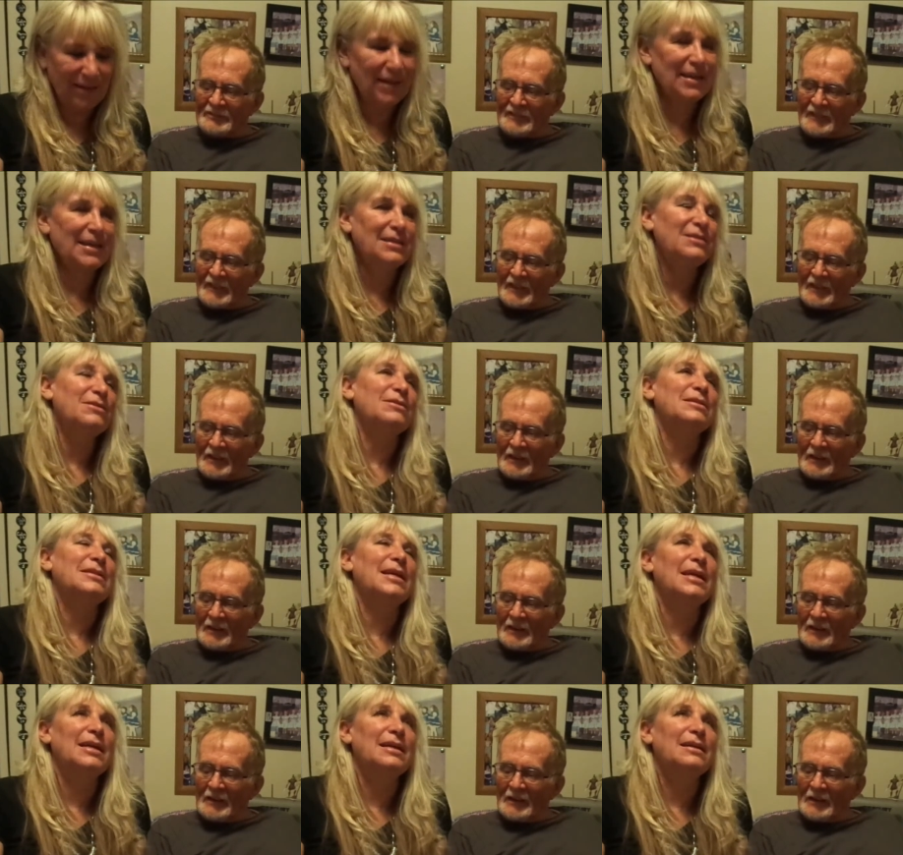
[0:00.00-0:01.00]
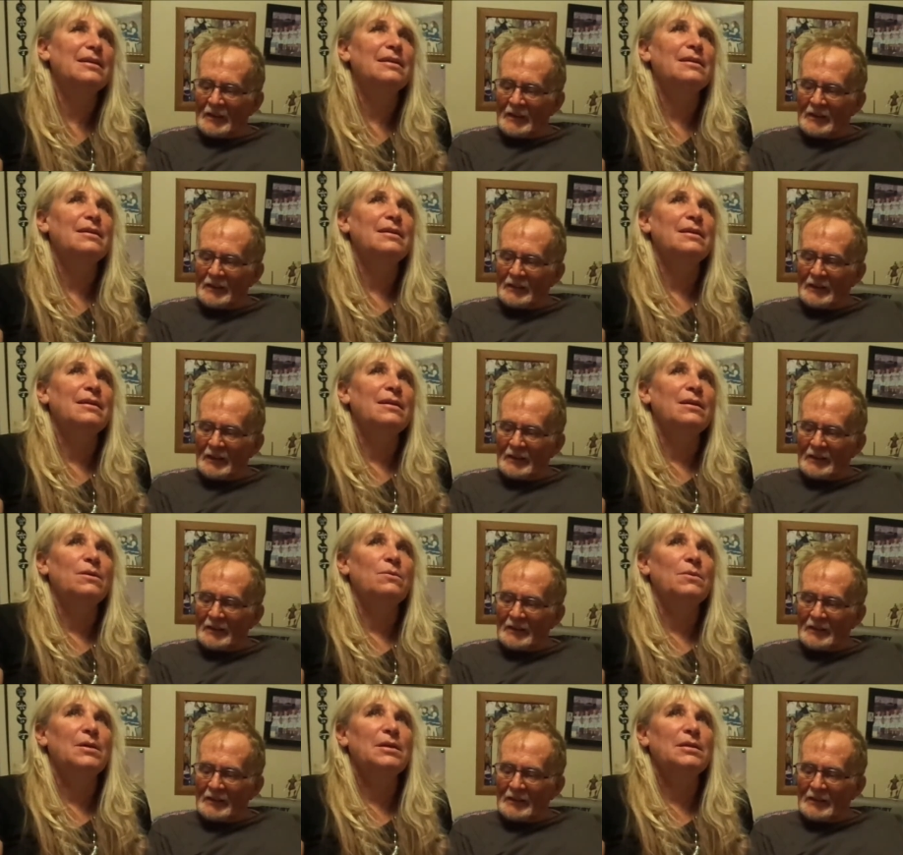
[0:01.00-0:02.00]
Speaker 1: I guess you'd say
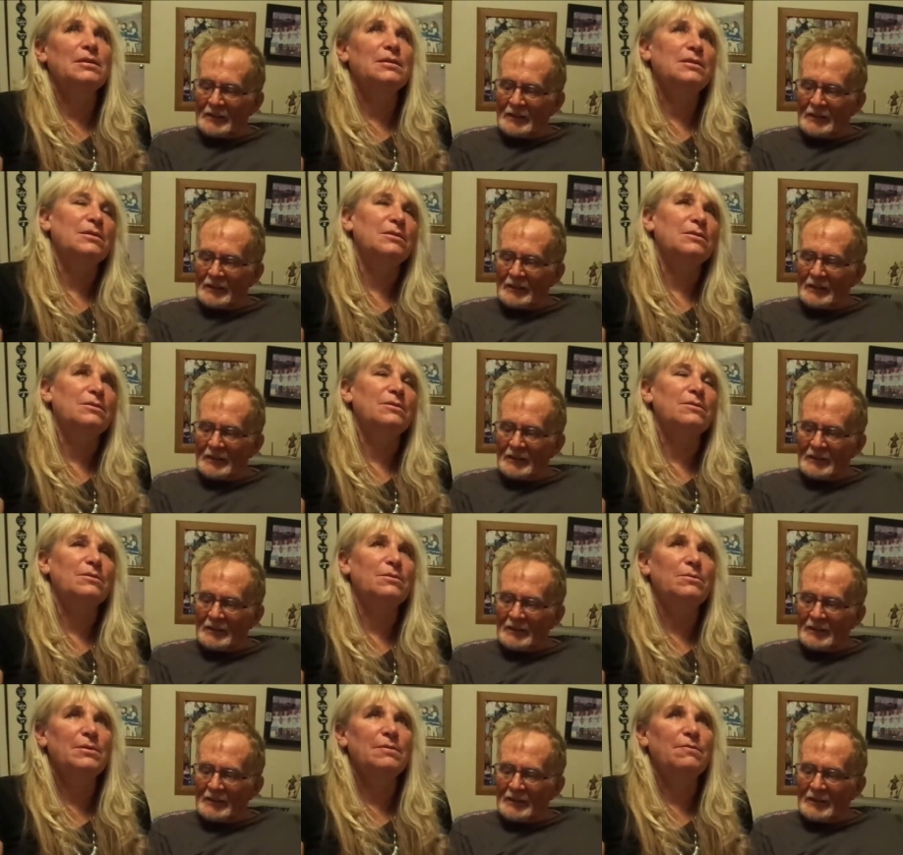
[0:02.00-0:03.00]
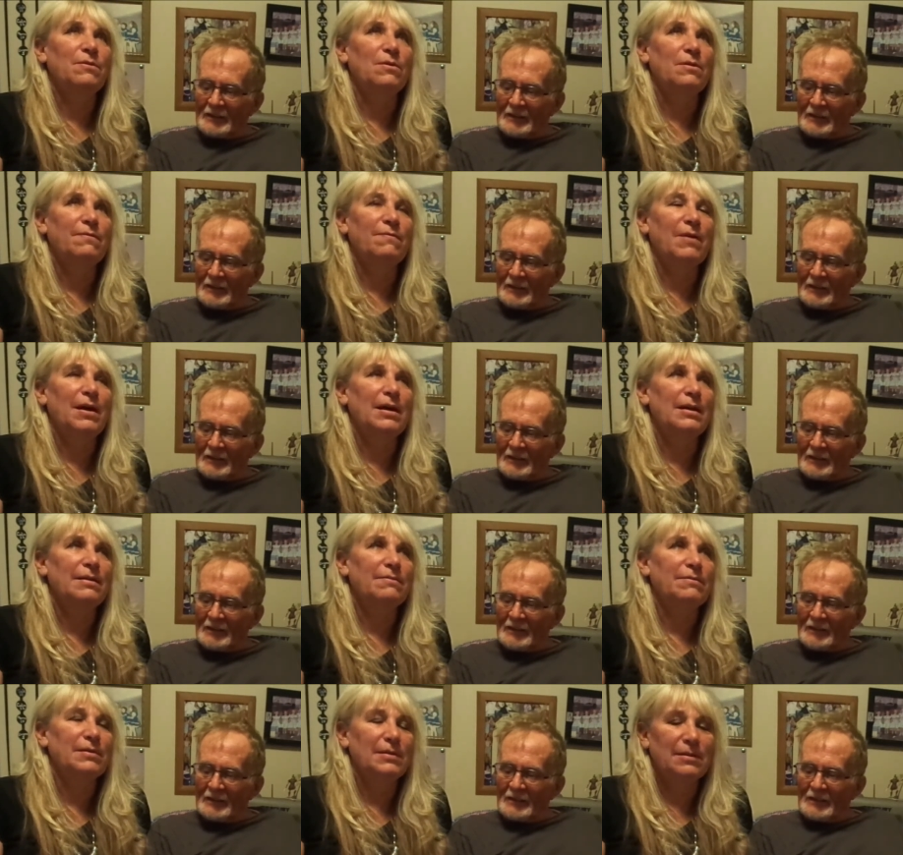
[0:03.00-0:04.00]
1, 2, 3, 4, 5,
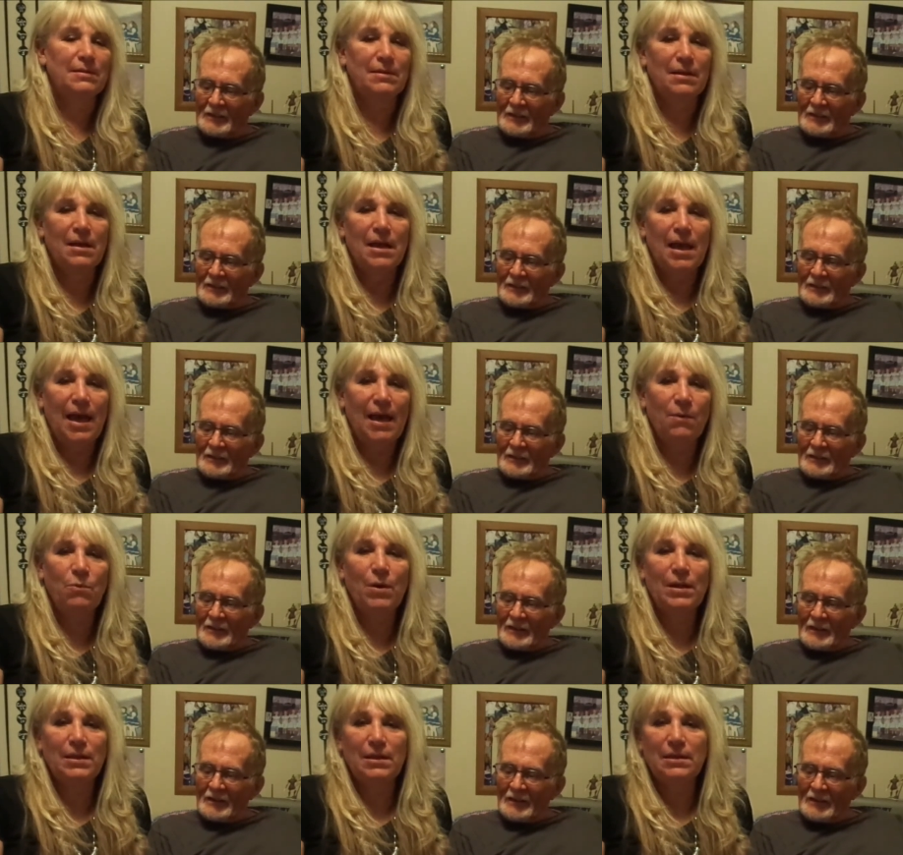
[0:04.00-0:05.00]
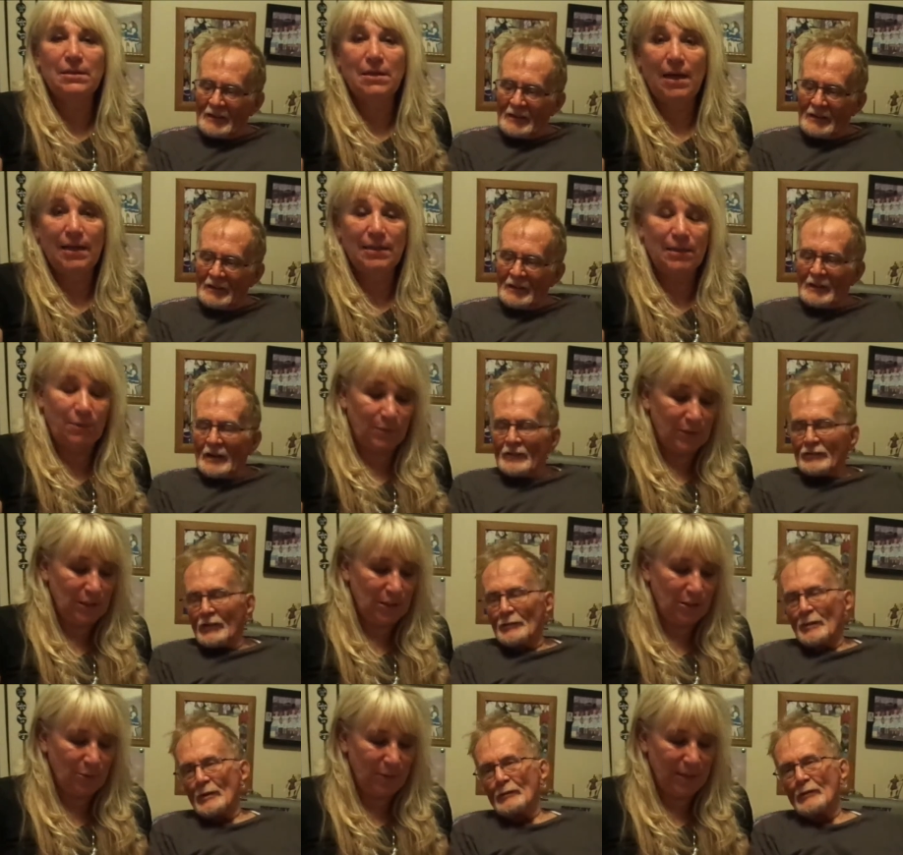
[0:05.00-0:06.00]
and one that died.
Speaker 2: That if was you've
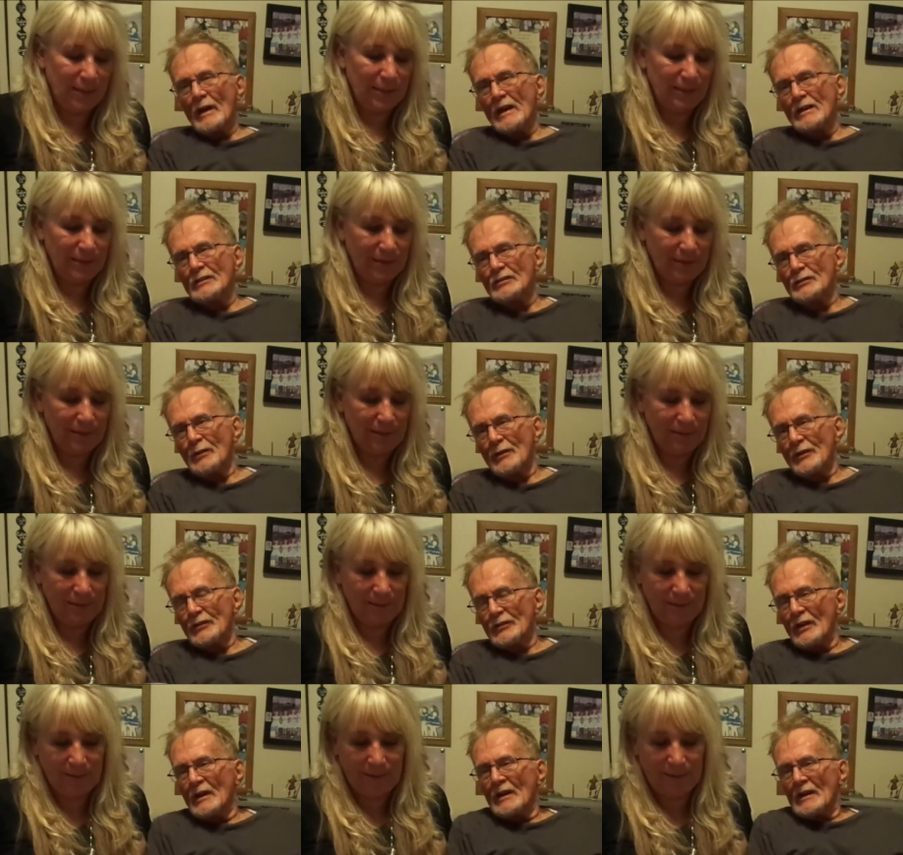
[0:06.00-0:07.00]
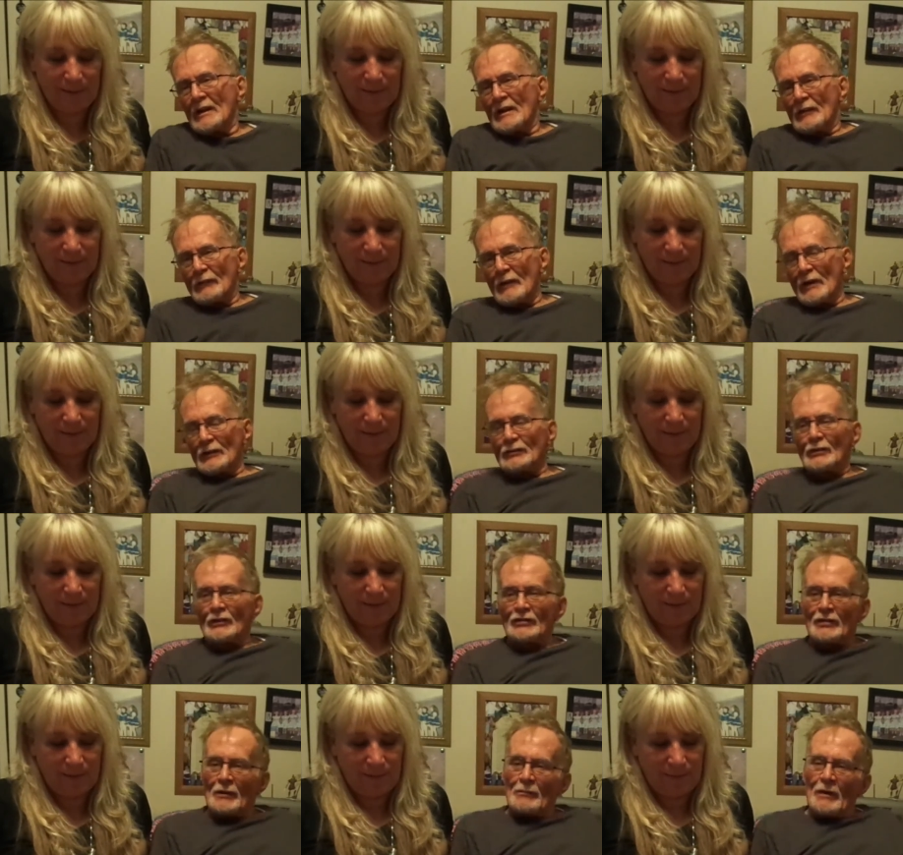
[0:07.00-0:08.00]
a been twin. raised with
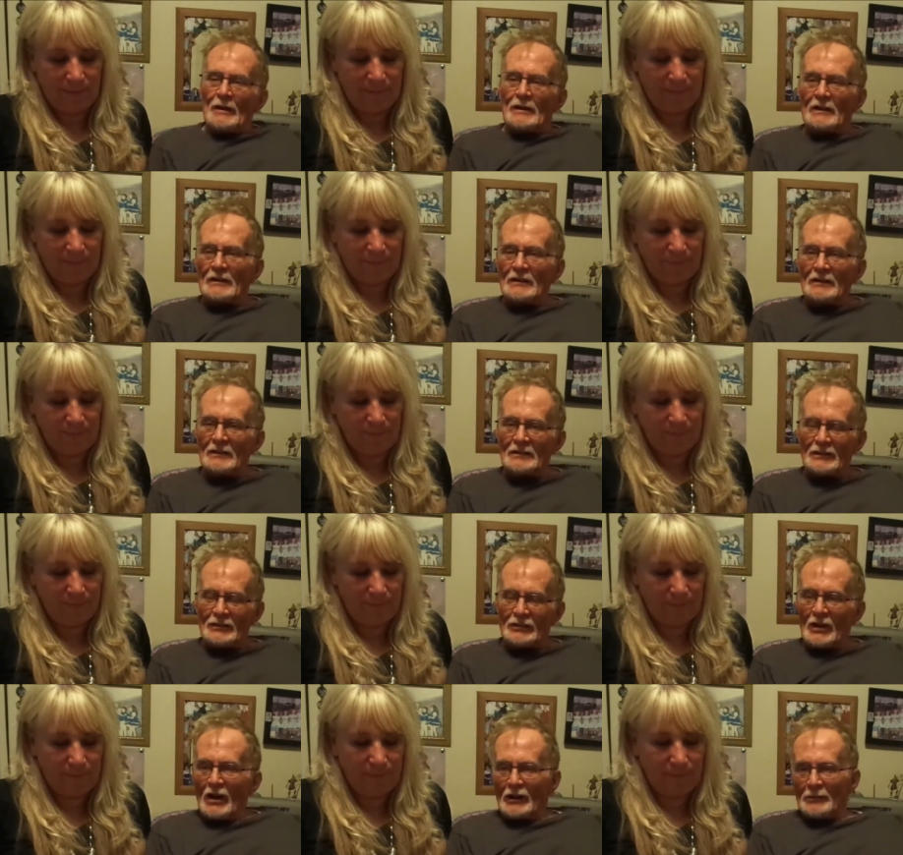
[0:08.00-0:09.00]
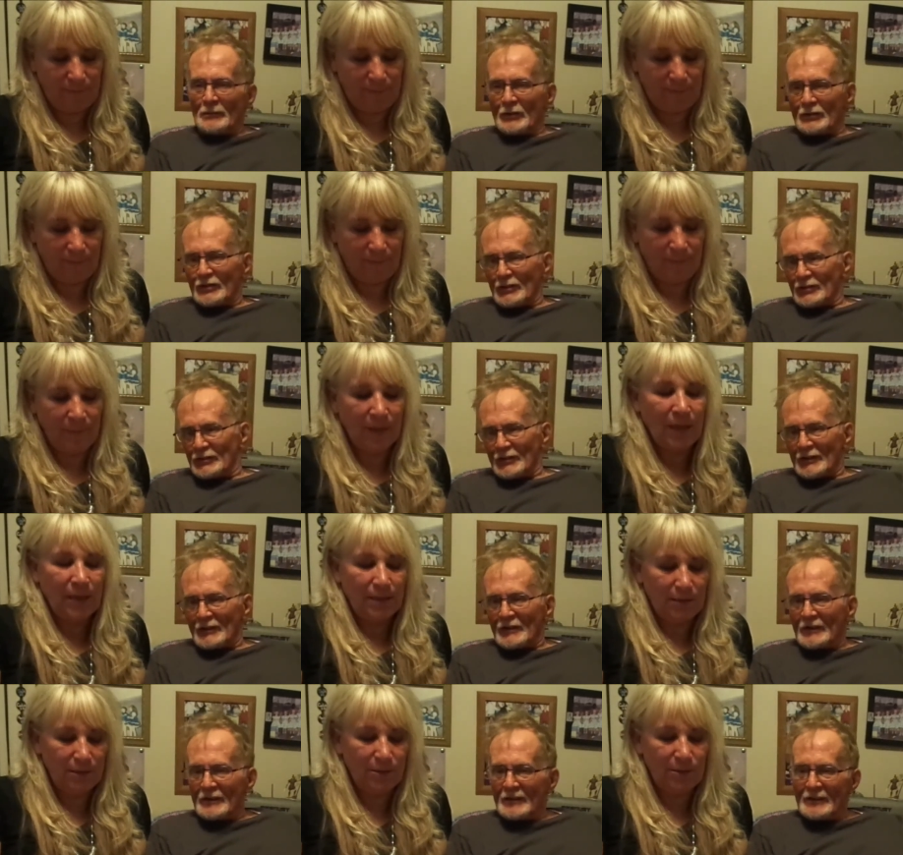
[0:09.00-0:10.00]
somebody, you just call them your sister.
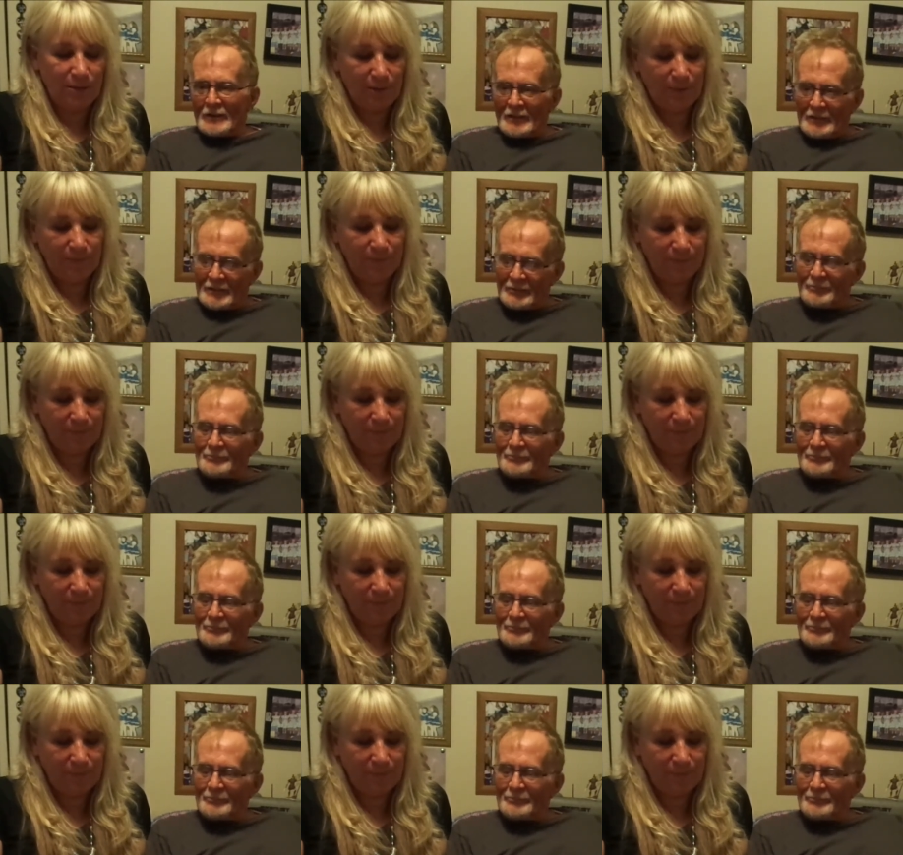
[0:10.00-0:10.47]
It's
Speaker 1: true.